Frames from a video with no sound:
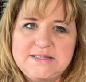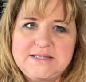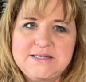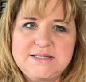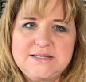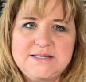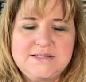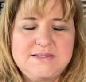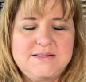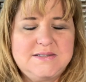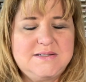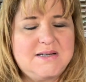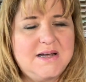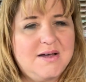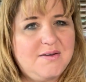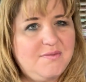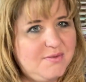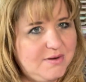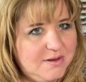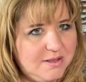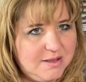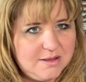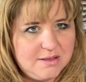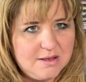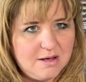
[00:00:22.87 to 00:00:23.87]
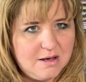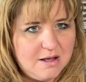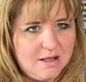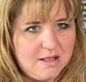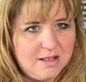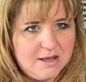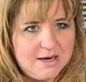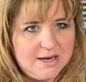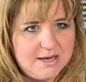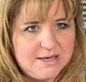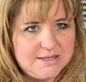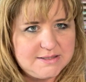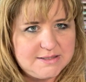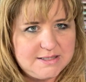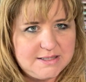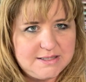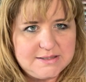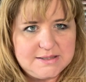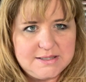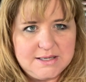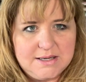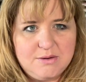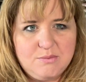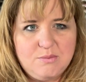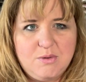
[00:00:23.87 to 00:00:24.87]
This is definitely the holiday
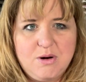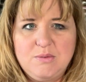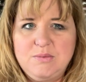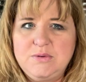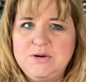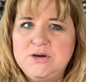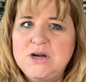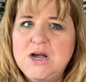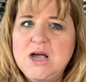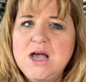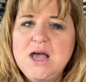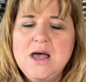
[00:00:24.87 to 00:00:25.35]
season where we